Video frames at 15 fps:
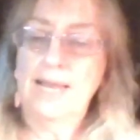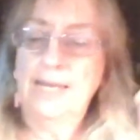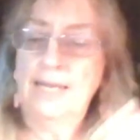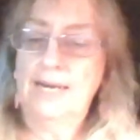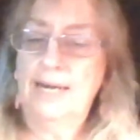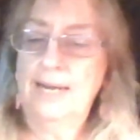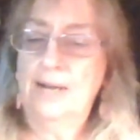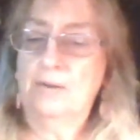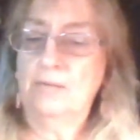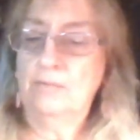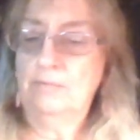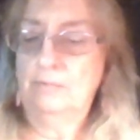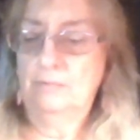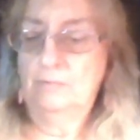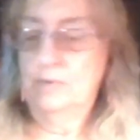can't get it out.
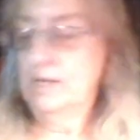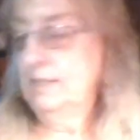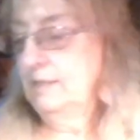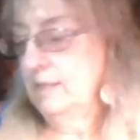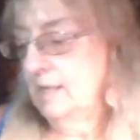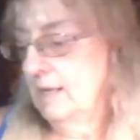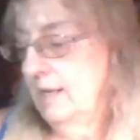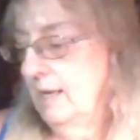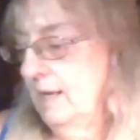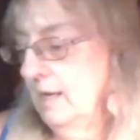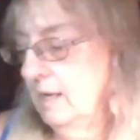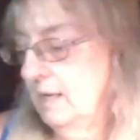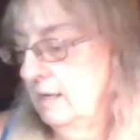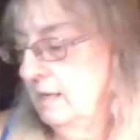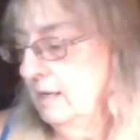What the
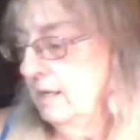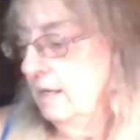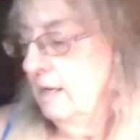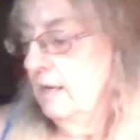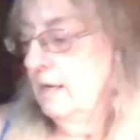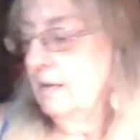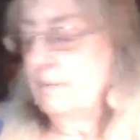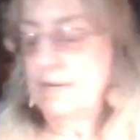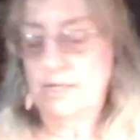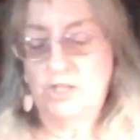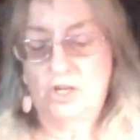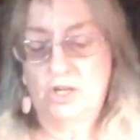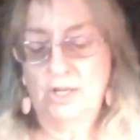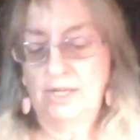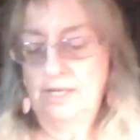heck? Come on,
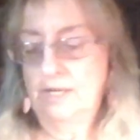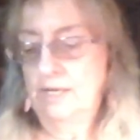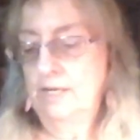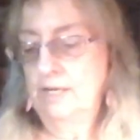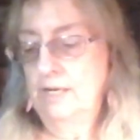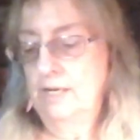Charlie.